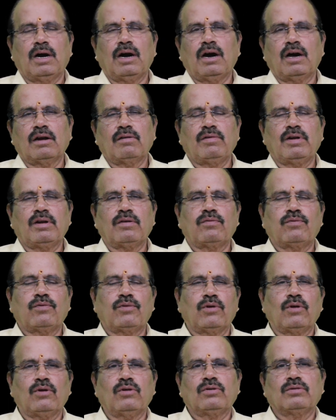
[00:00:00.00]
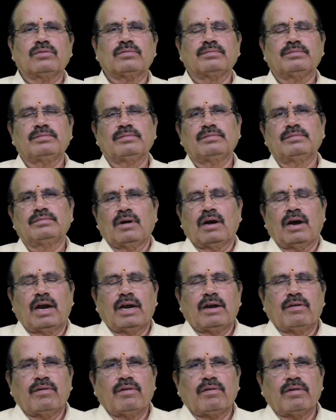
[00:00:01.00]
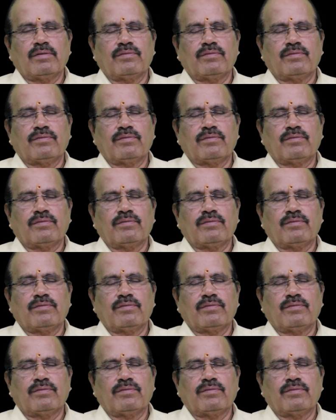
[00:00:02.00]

all will flow, and we